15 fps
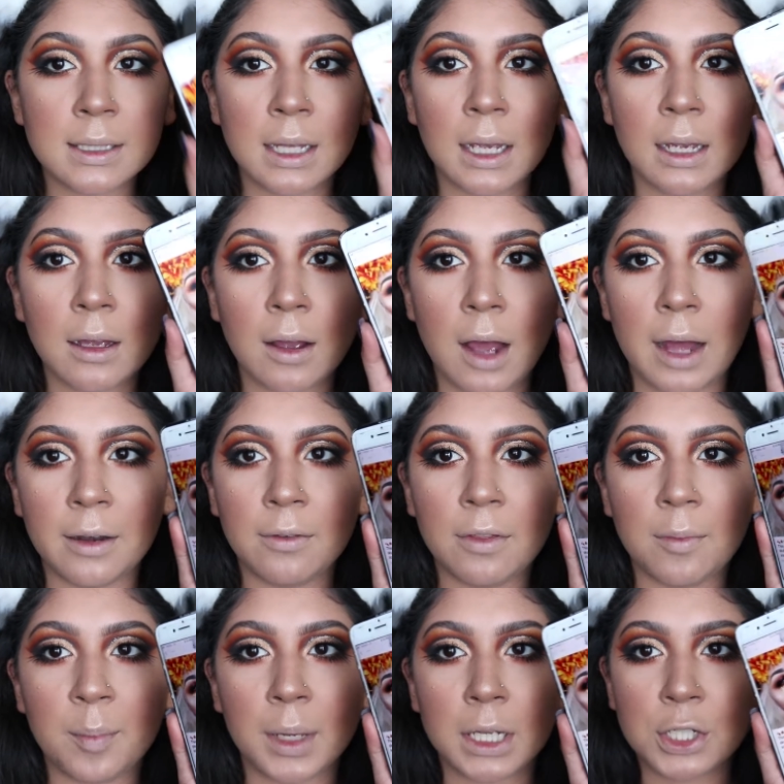thing out of
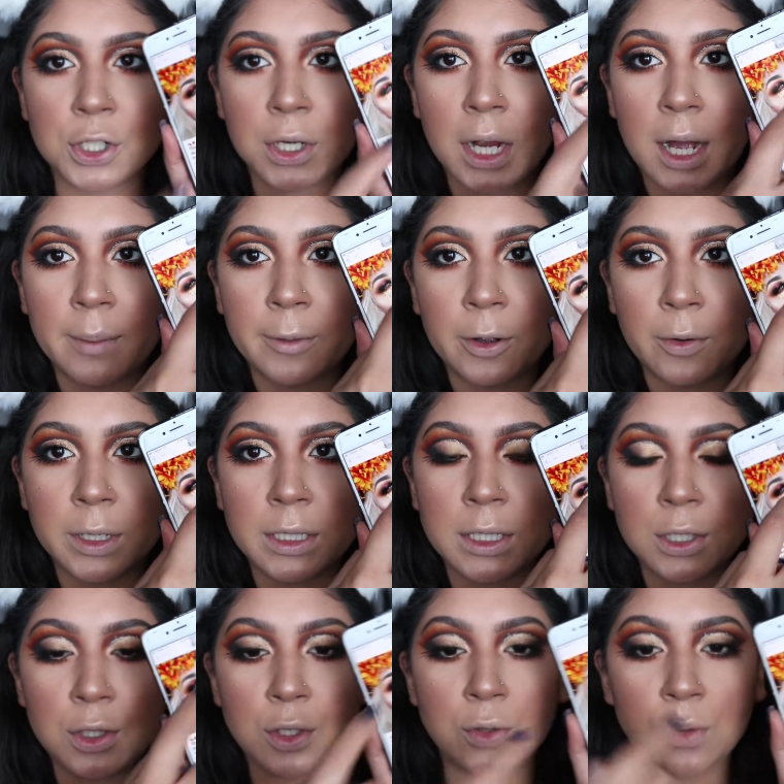the picture, I'm going
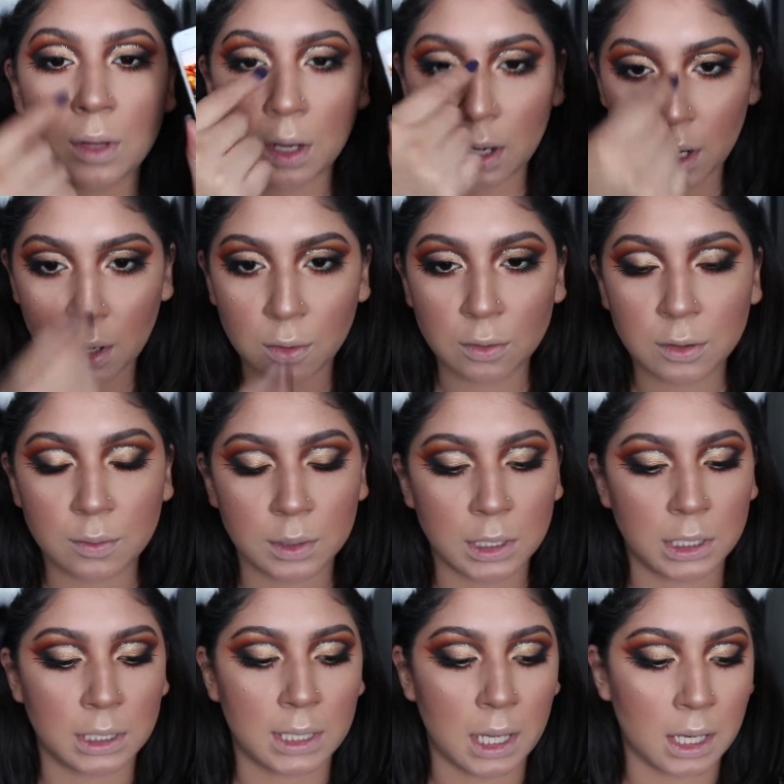to do the nose,
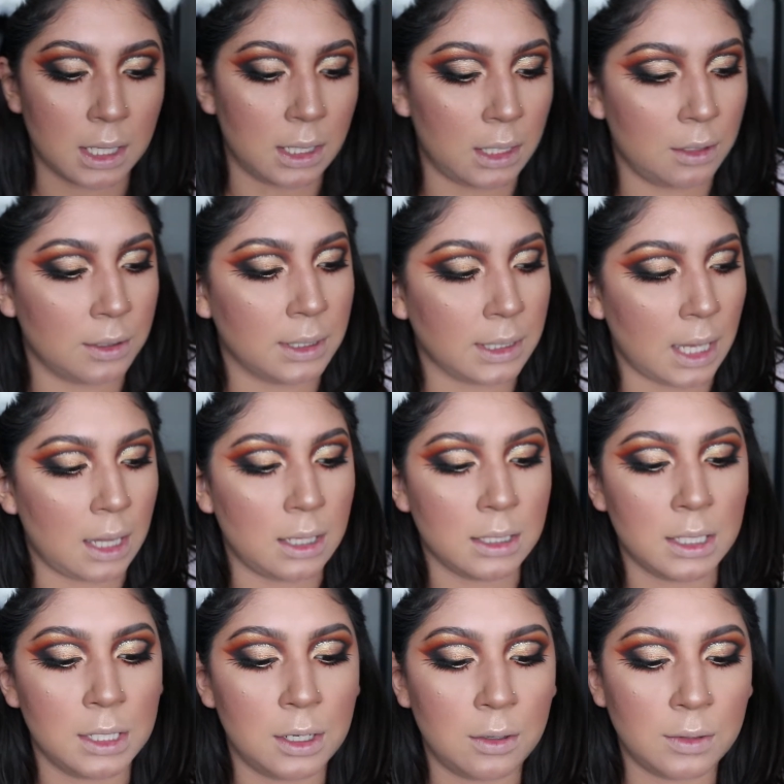which is like a little
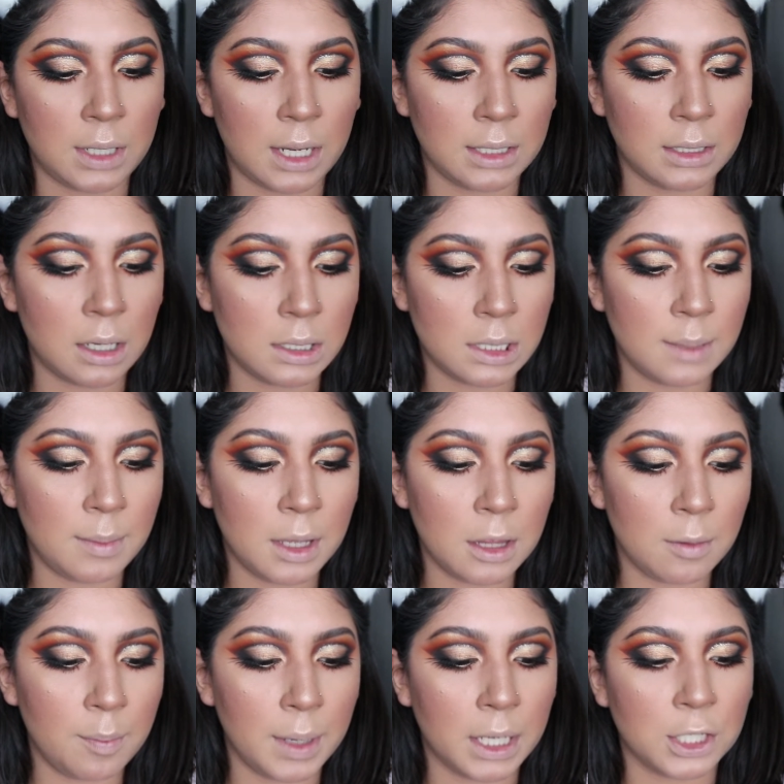skeleton nose. I saw some
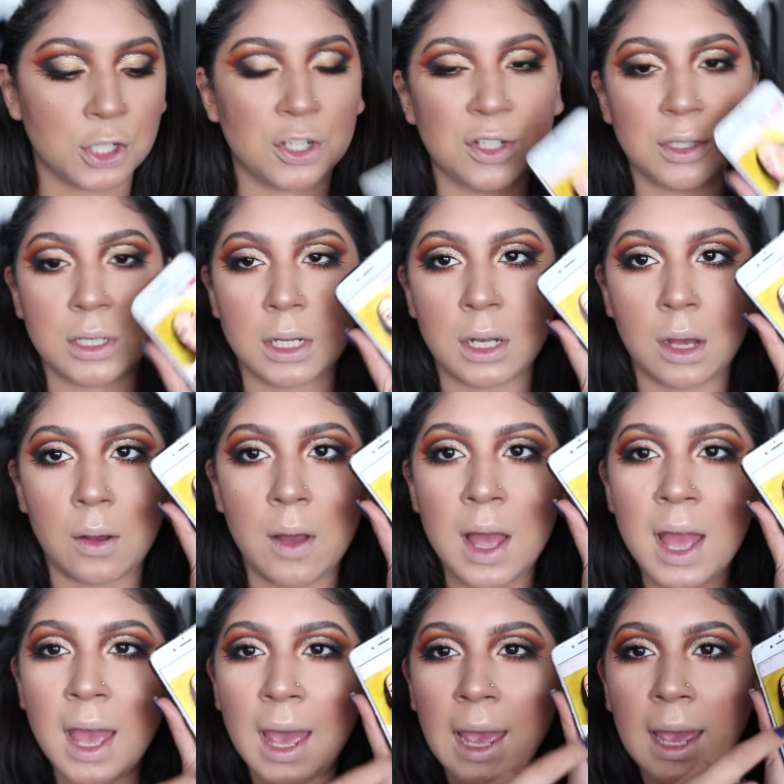other pictures, you know,
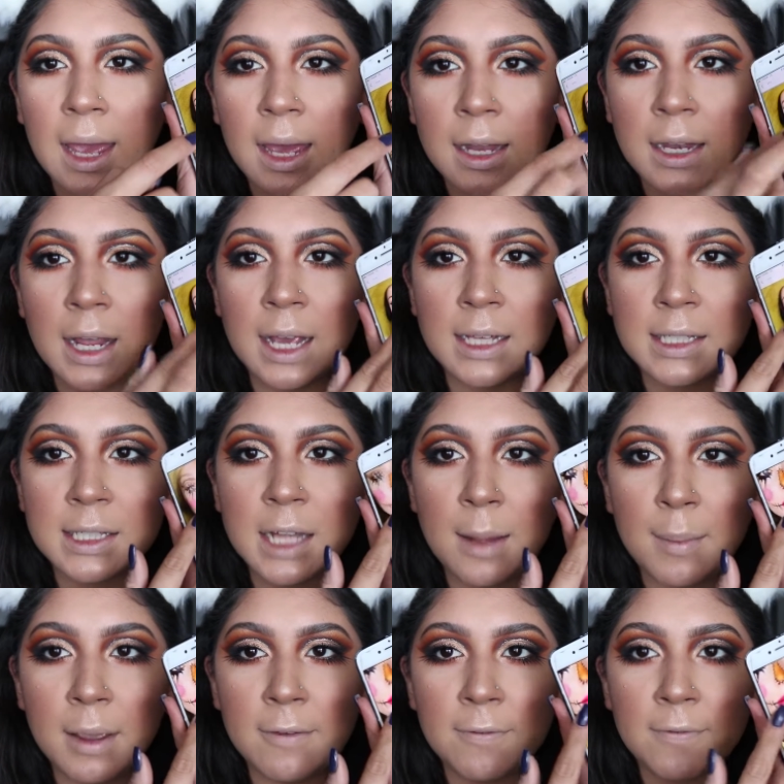and it's not
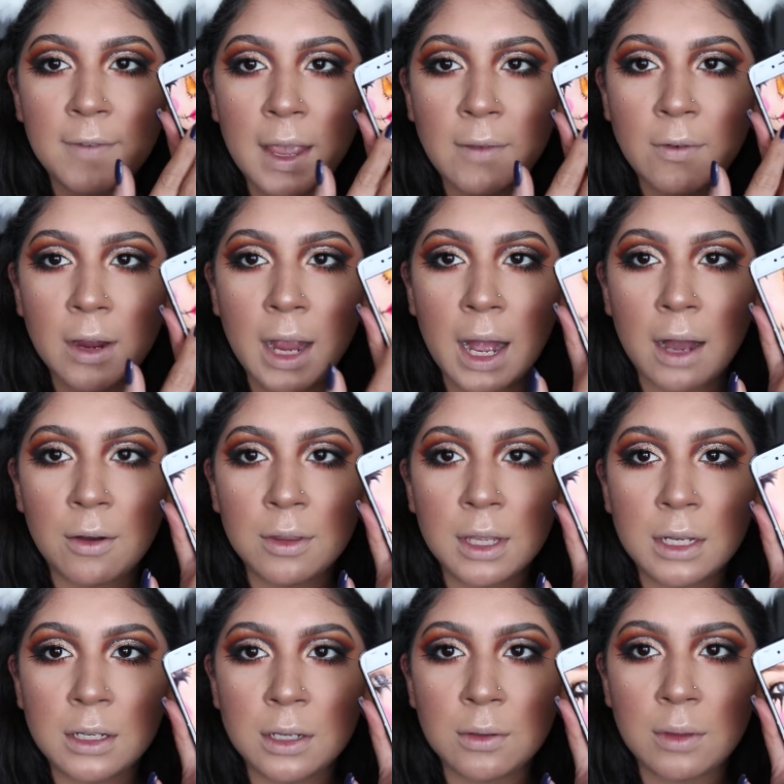my favorite how
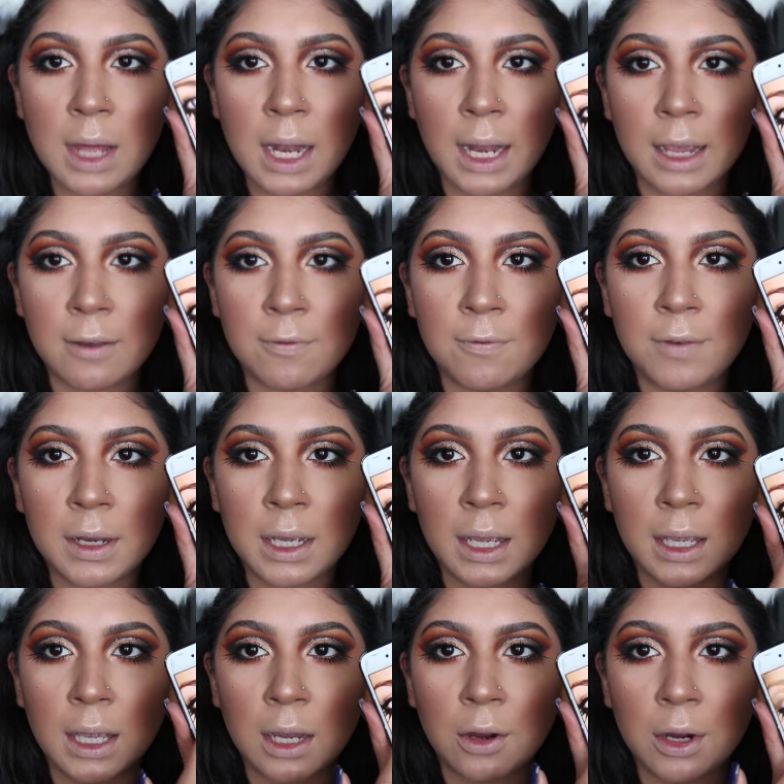they do that like
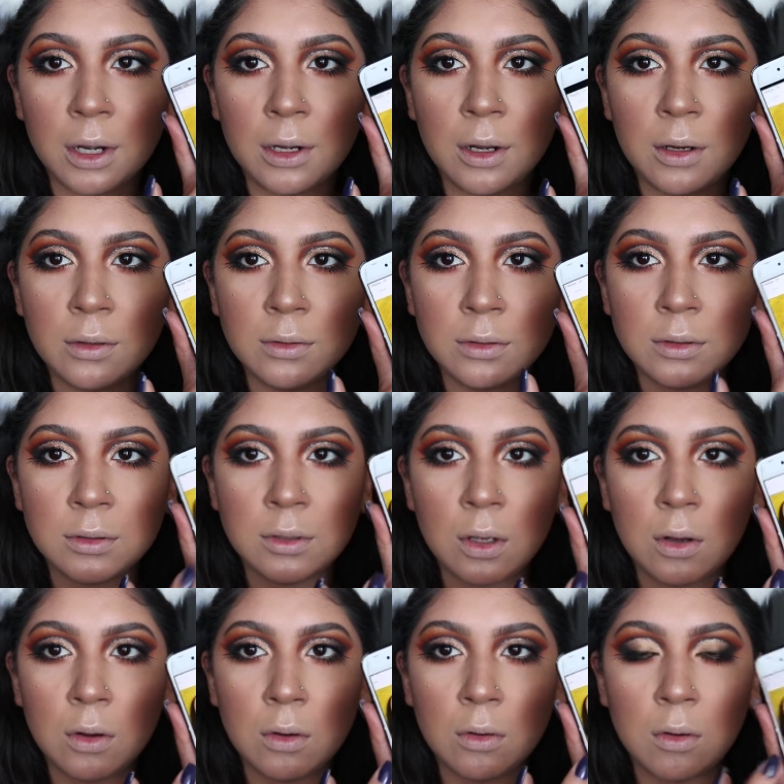fucking carrot nose.
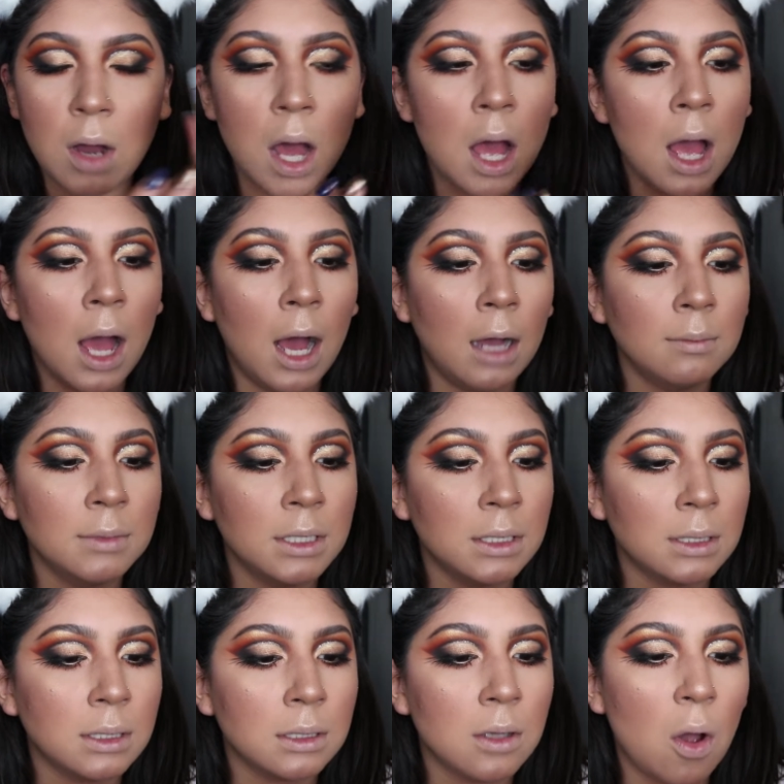So I'm
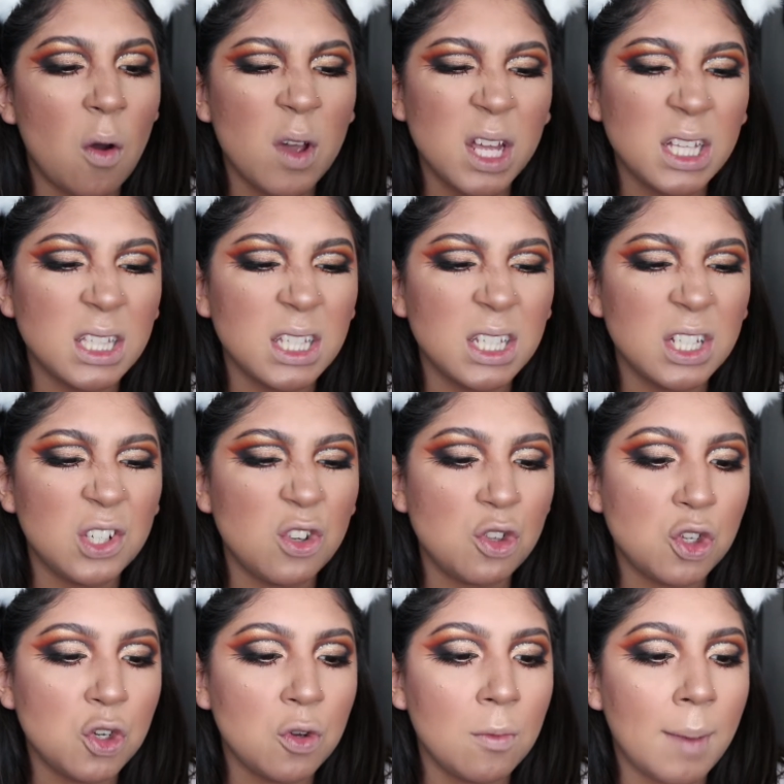just going to
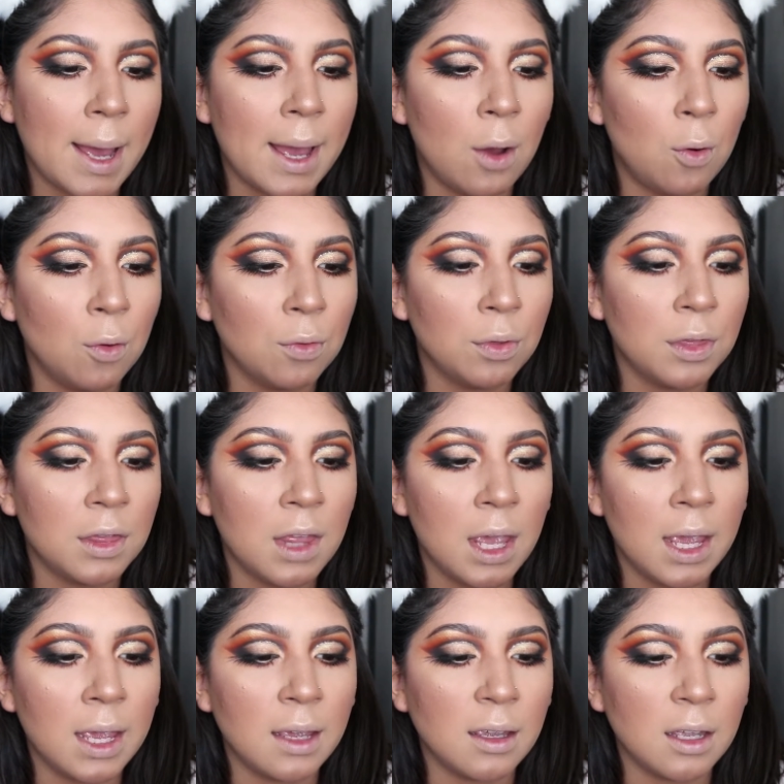do my own
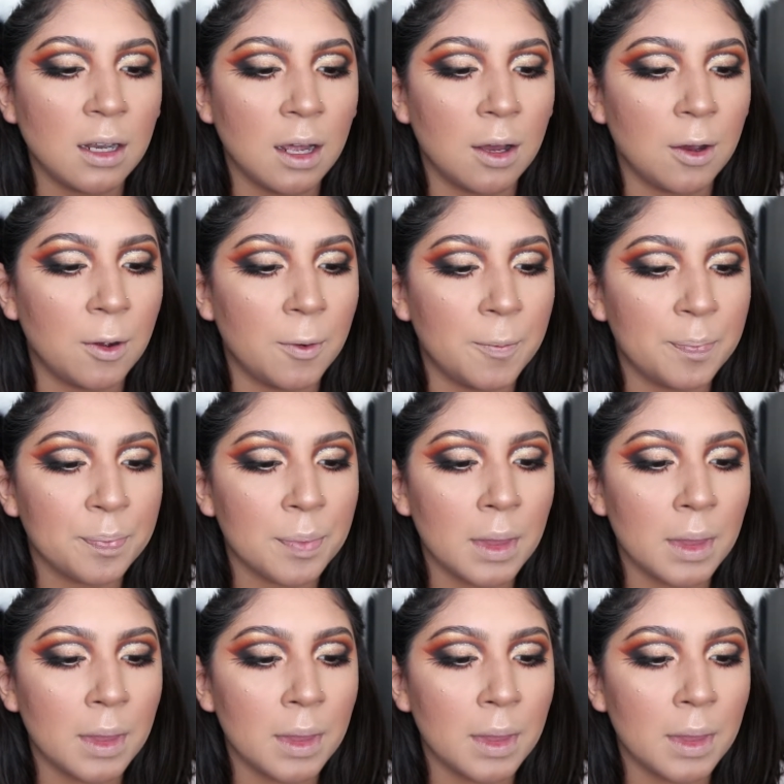thing, you know,